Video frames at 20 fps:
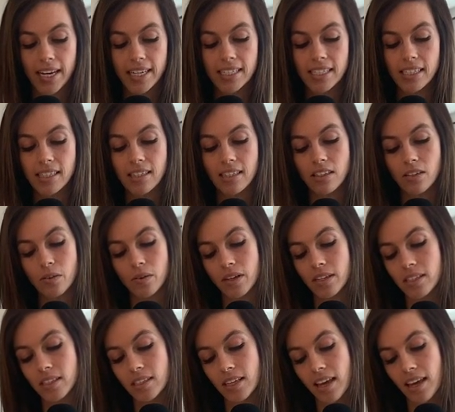did the
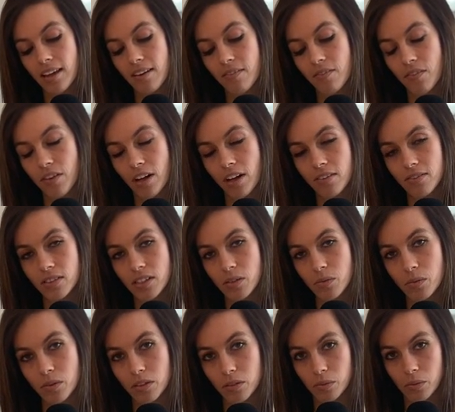U.S. get involved
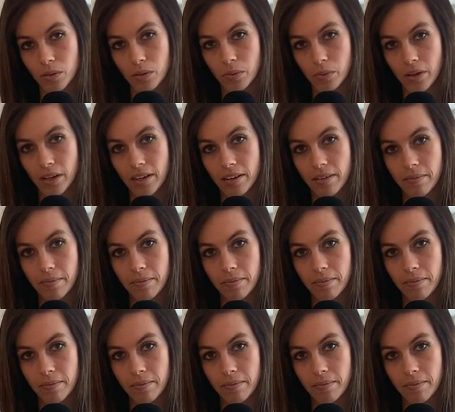in World War I?